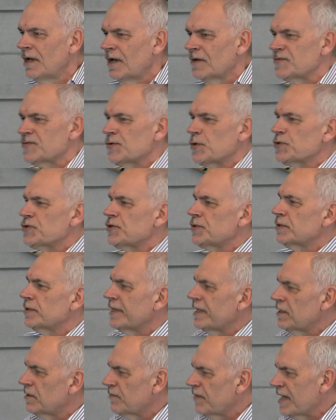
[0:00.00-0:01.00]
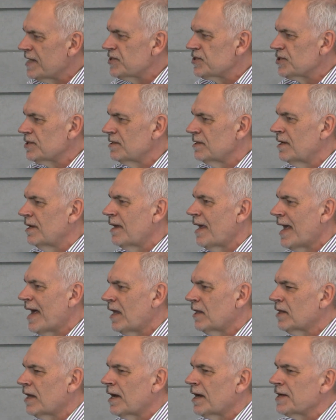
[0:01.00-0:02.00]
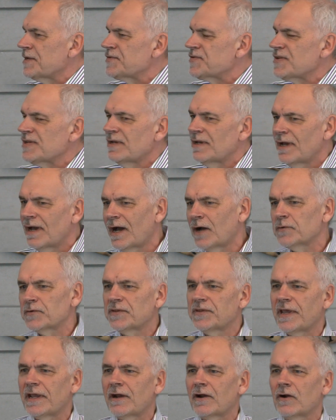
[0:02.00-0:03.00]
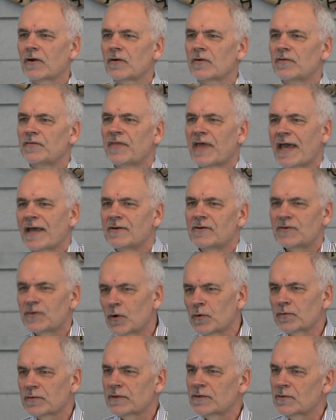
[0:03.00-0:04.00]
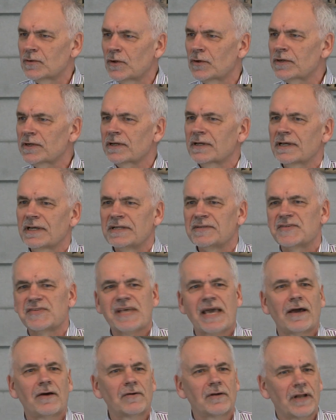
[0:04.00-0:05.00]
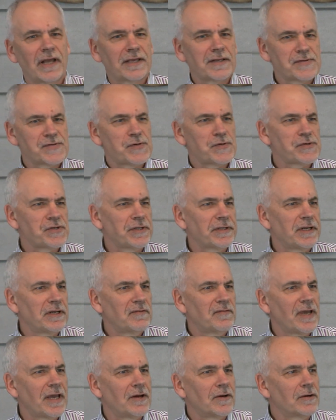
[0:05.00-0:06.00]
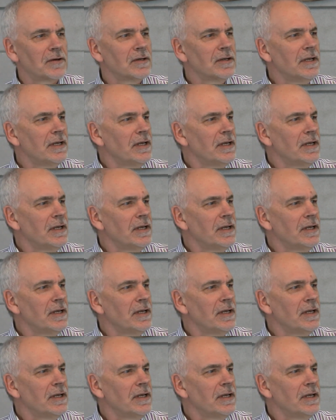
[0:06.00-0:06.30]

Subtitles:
of social innovation allies out there that don't look and sound like a social innovator.